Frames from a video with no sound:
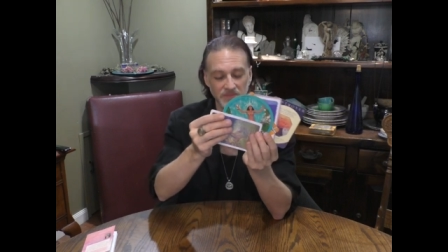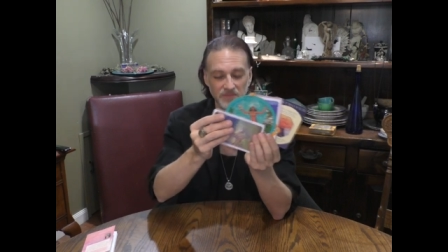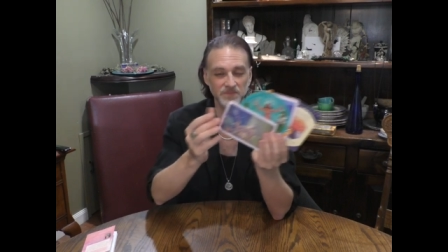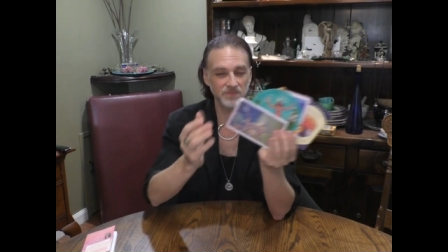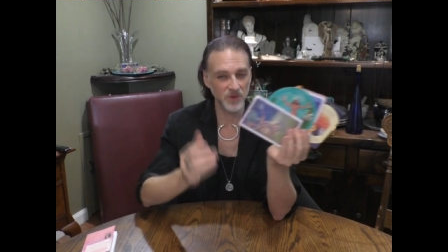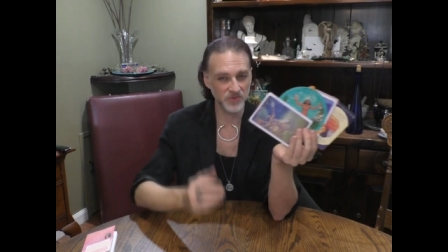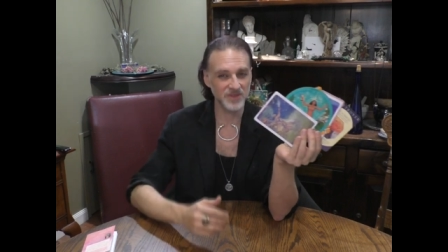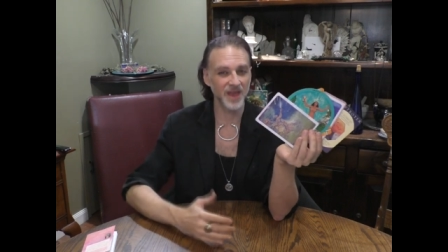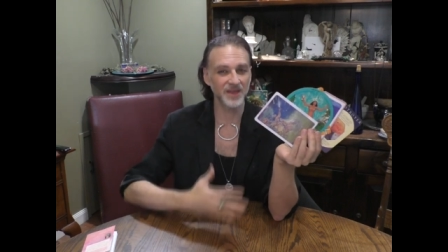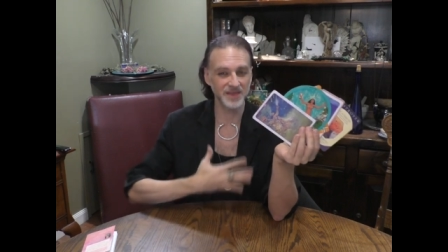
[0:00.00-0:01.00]
most
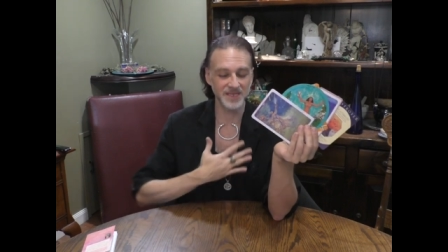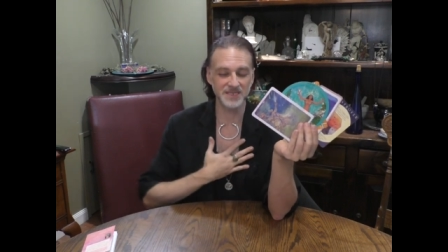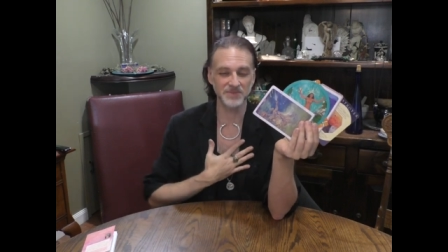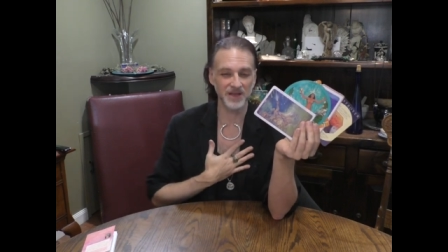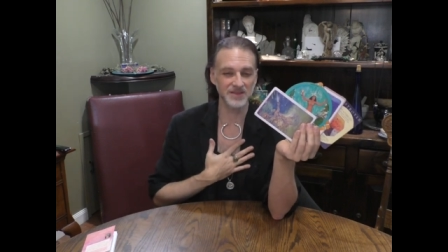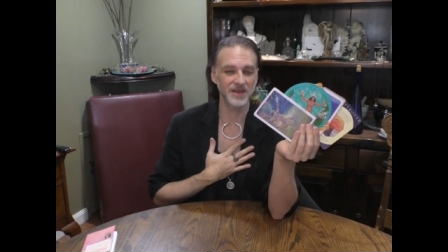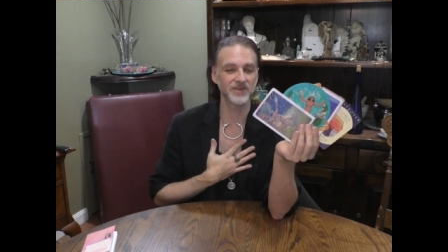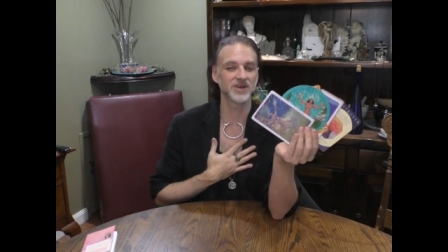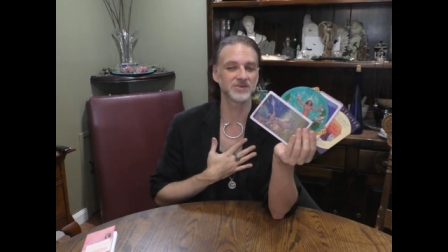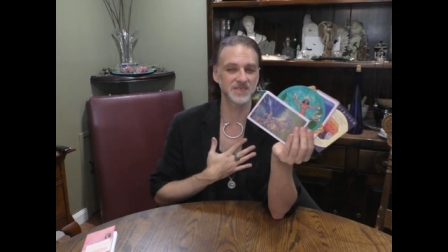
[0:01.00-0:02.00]
likely it's about
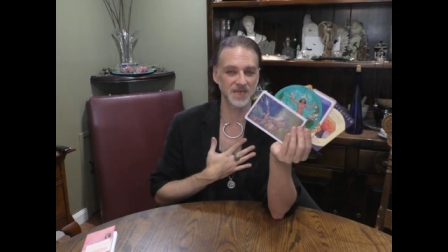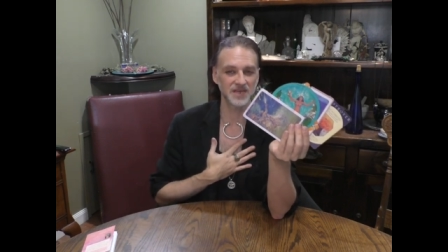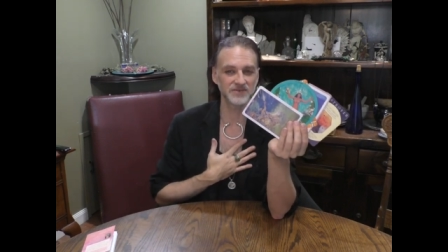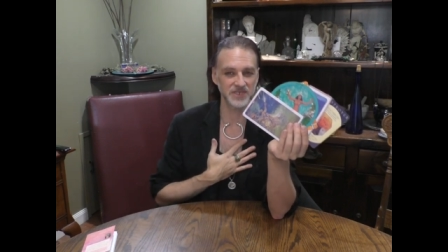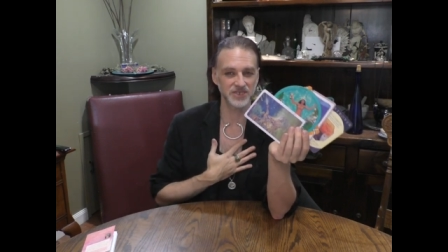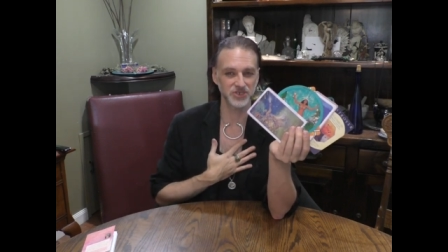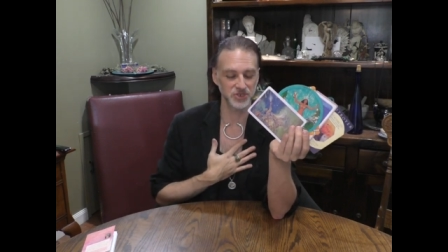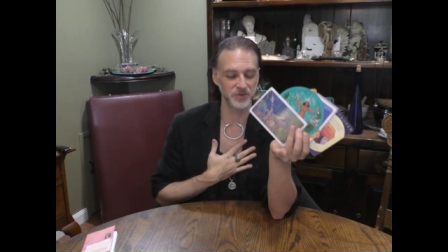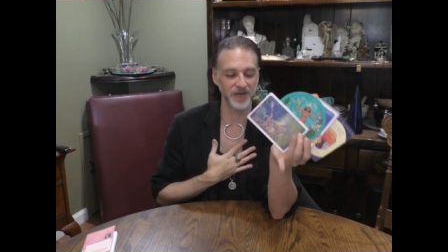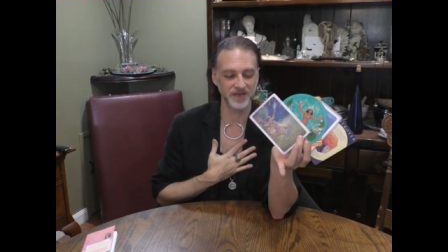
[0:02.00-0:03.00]
loving ourselves in a
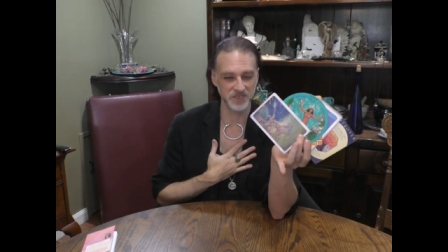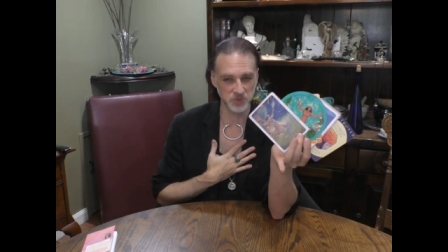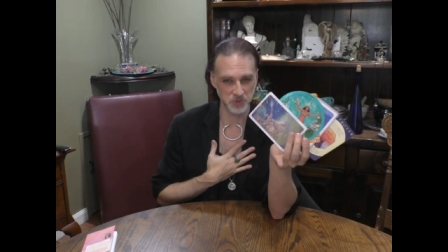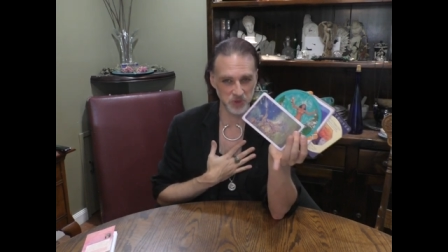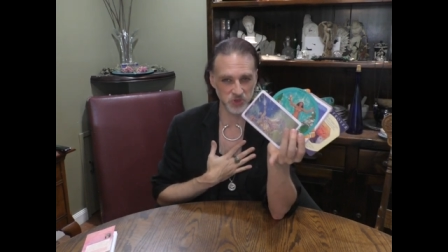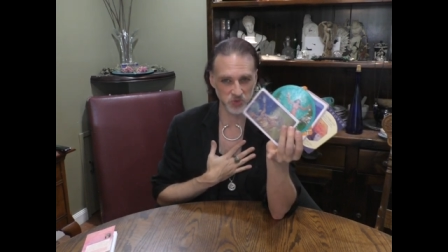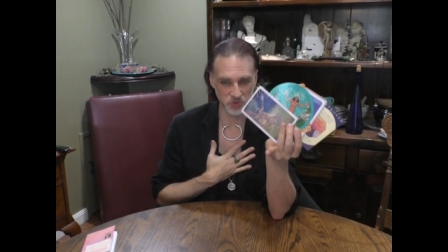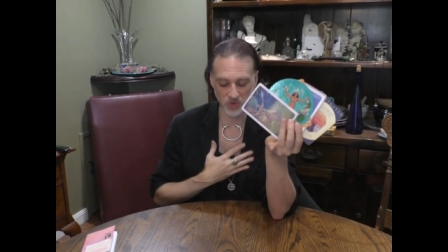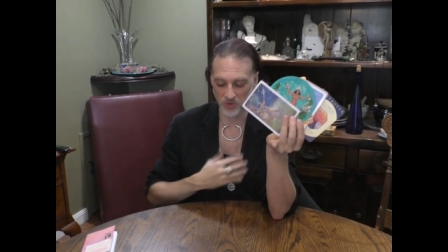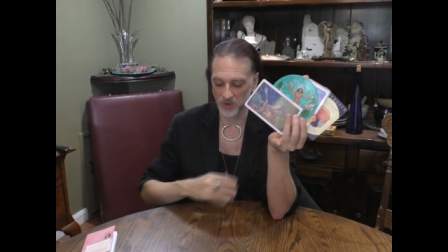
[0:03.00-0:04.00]
new way, a spiritual
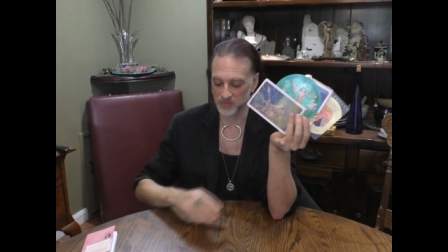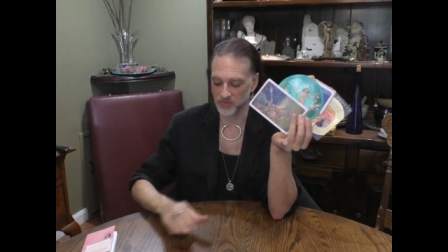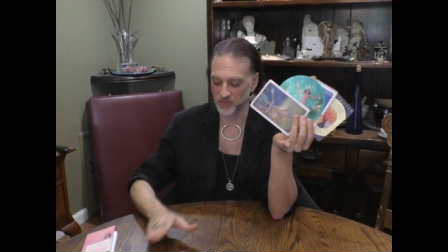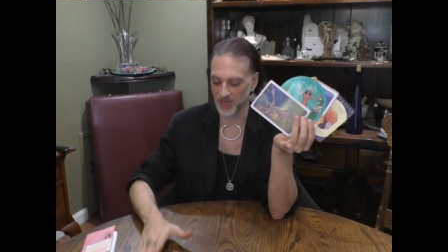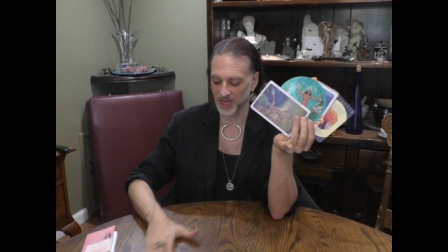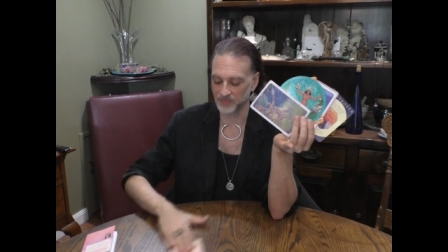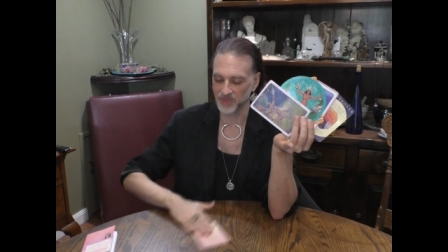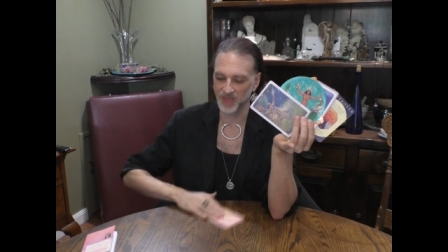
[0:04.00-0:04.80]
growth thing.